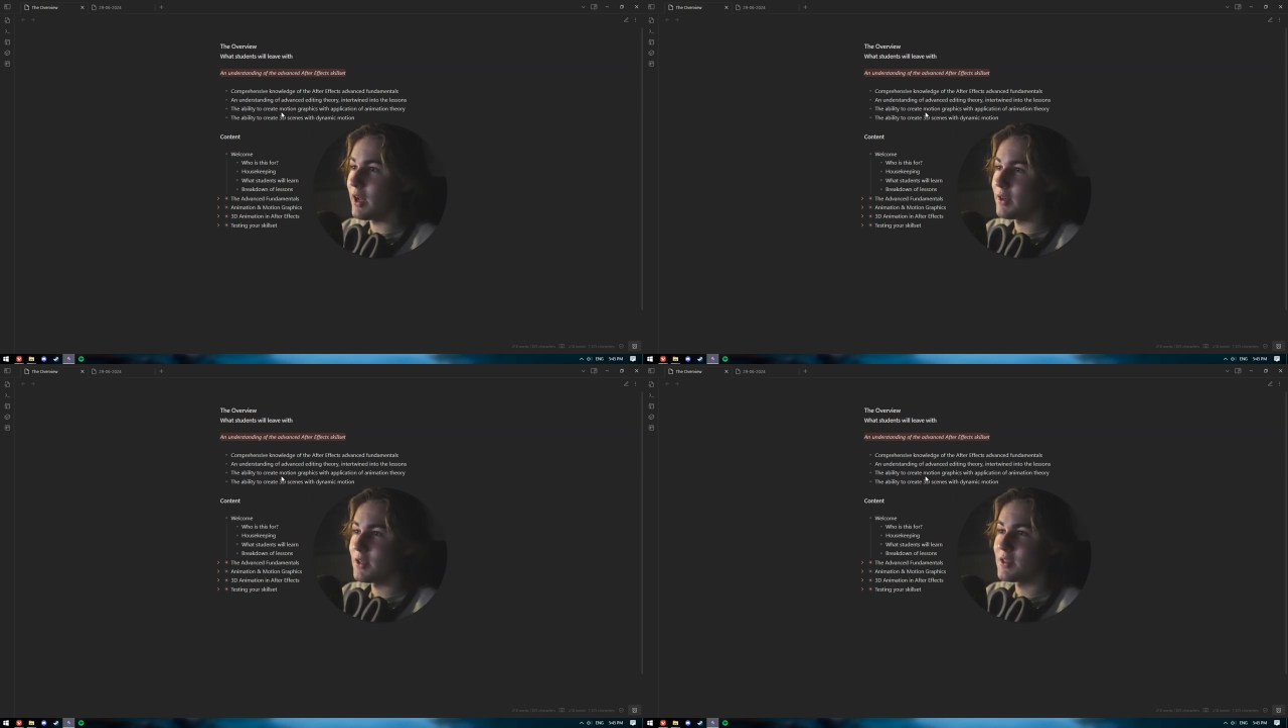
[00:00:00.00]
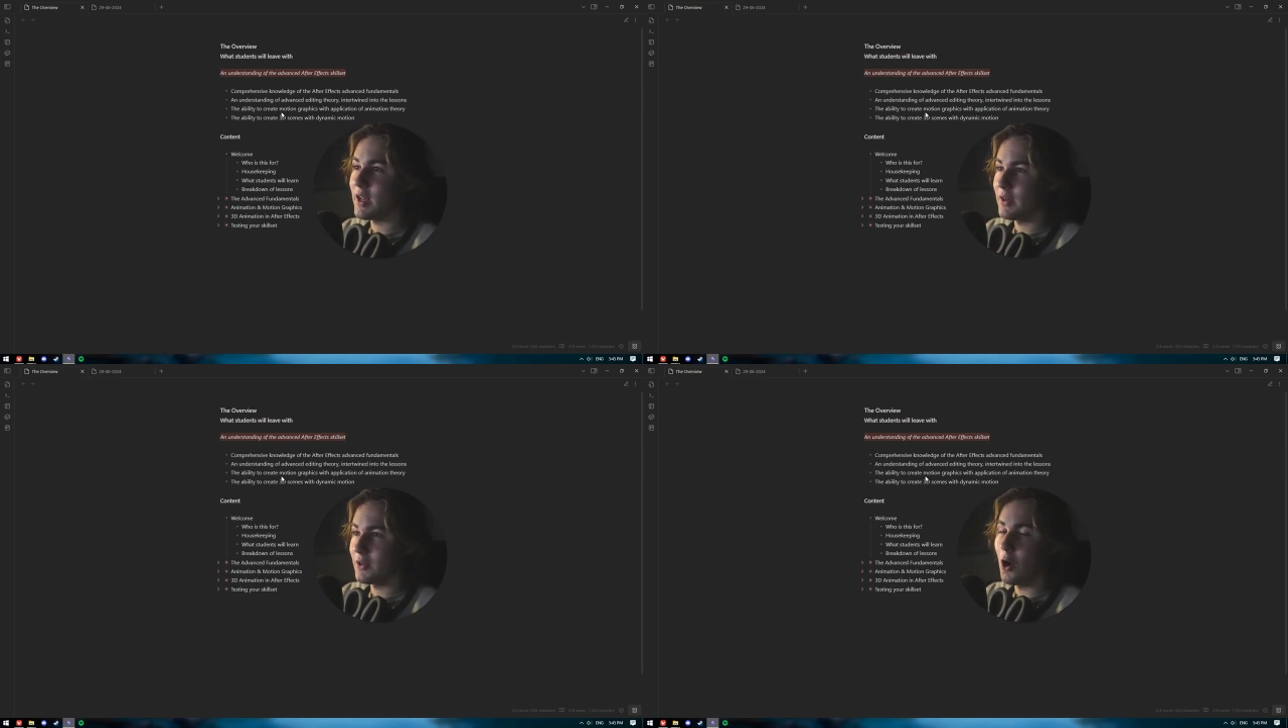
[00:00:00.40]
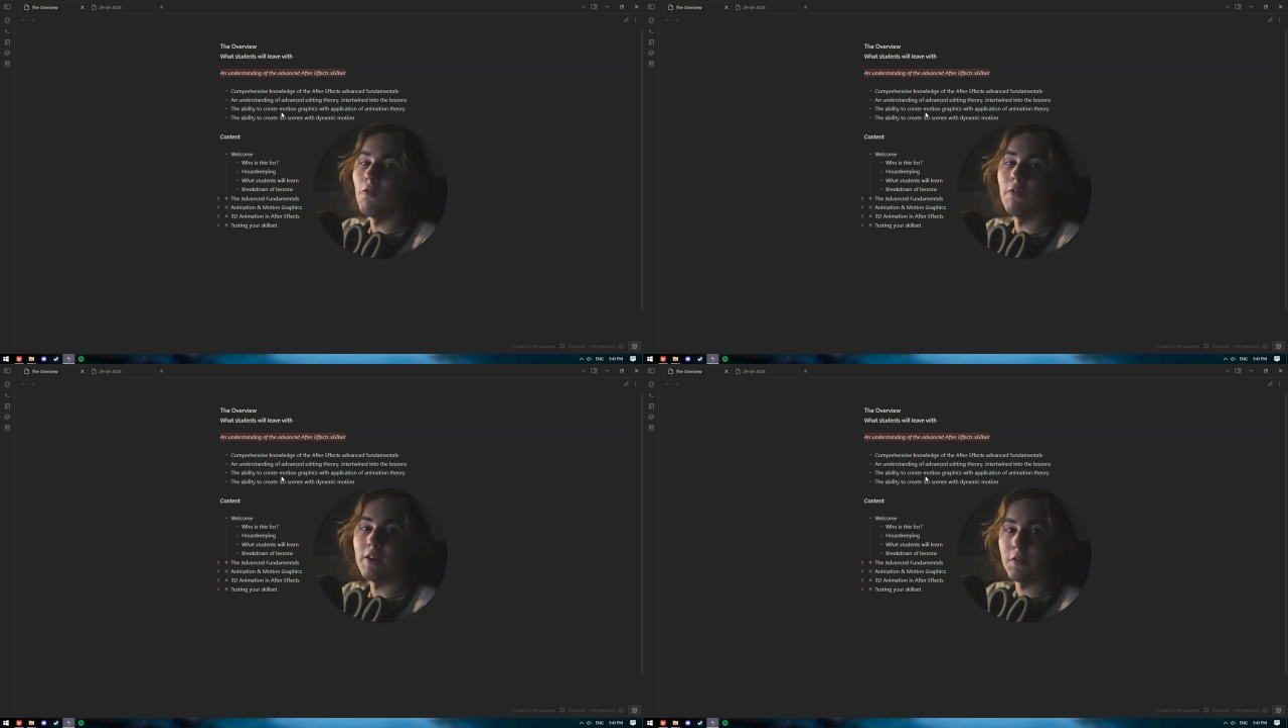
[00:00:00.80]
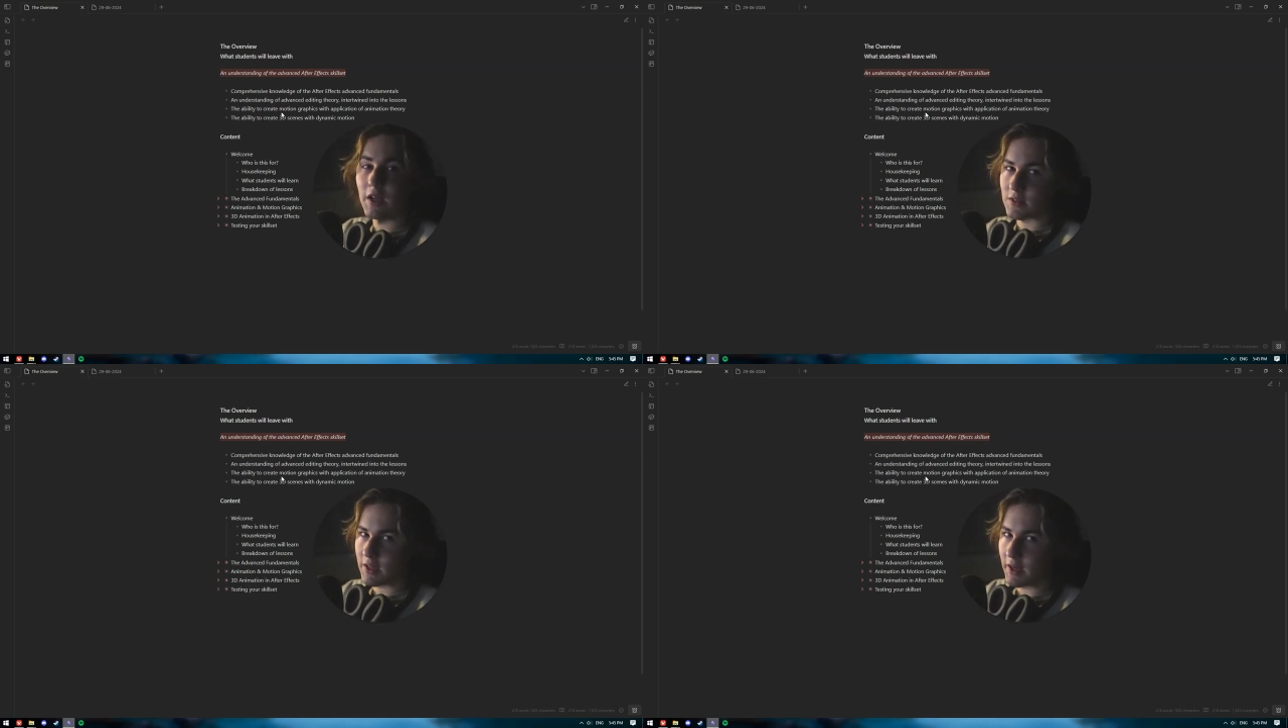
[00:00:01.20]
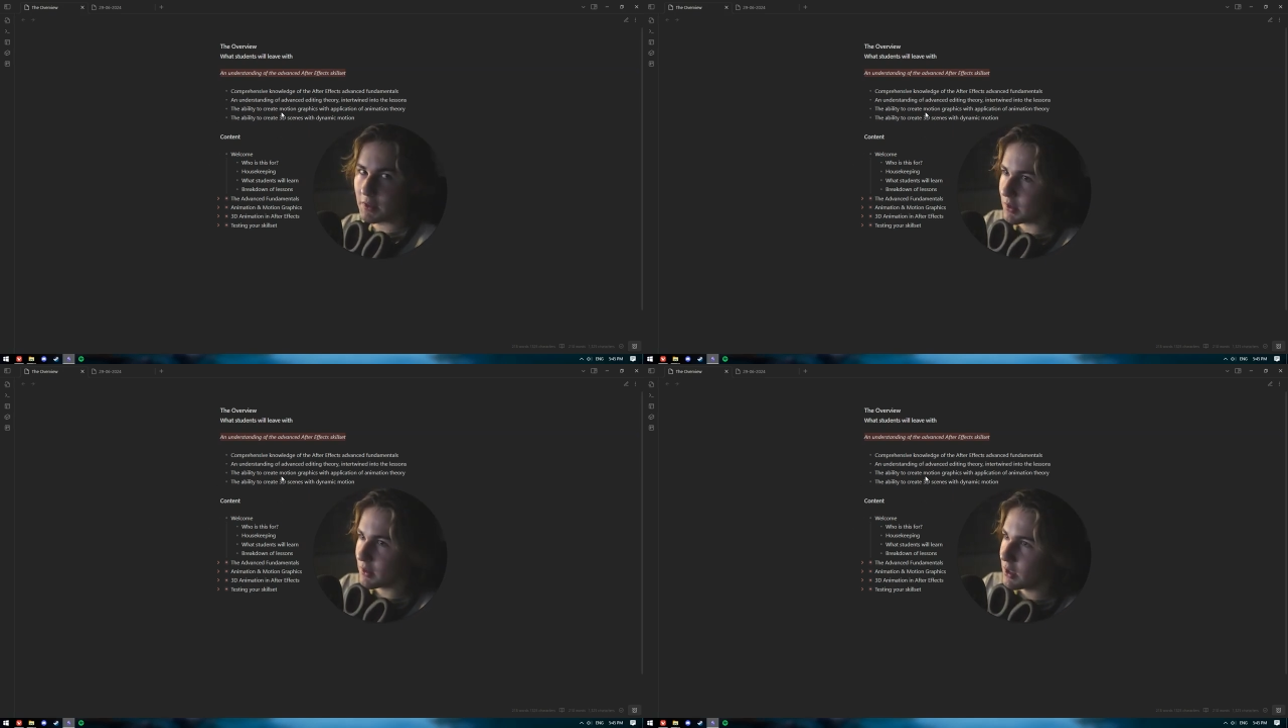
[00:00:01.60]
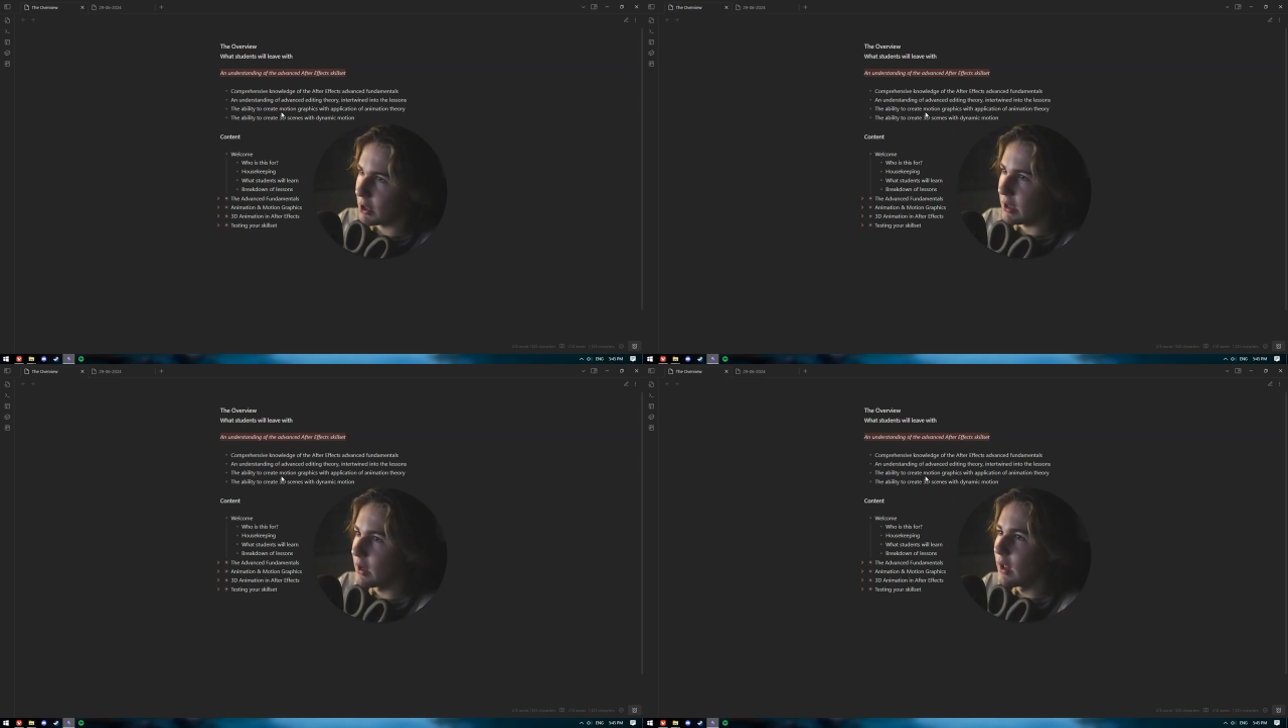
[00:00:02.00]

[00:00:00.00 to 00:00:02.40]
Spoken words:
understanding of advanced editing theory.